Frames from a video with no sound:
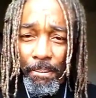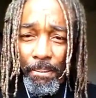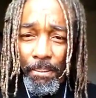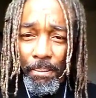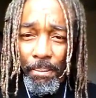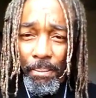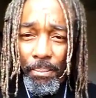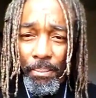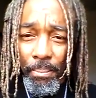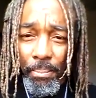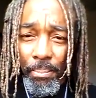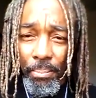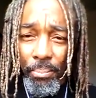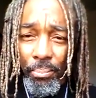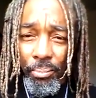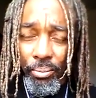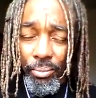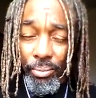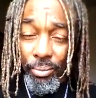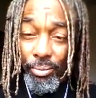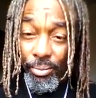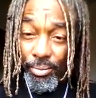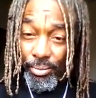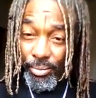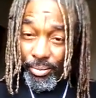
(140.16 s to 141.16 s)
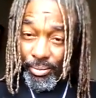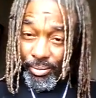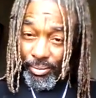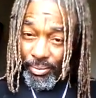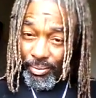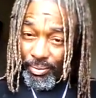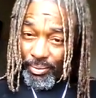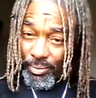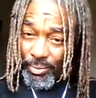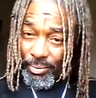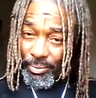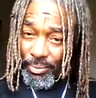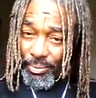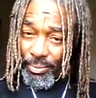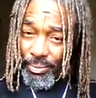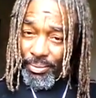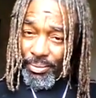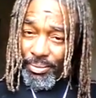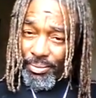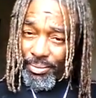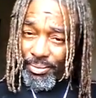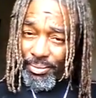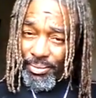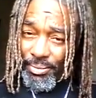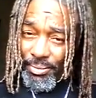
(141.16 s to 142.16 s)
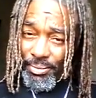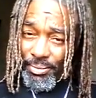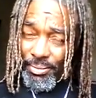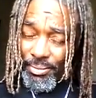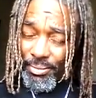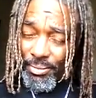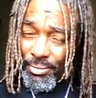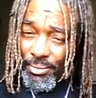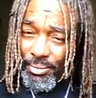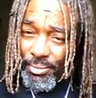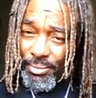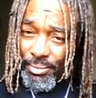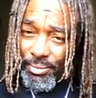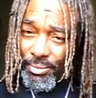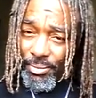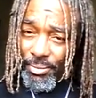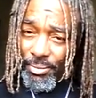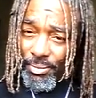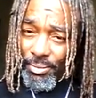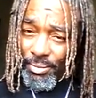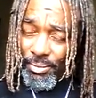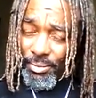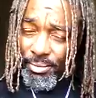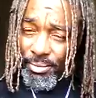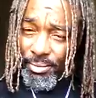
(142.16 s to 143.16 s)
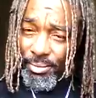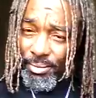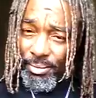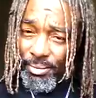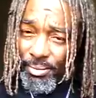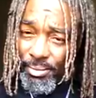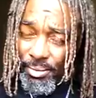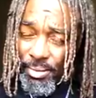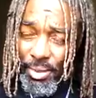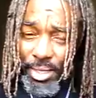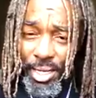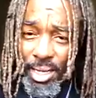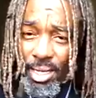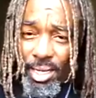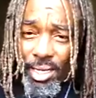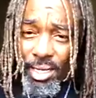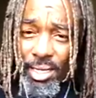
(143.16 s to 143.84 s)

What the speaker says: Nothing is said.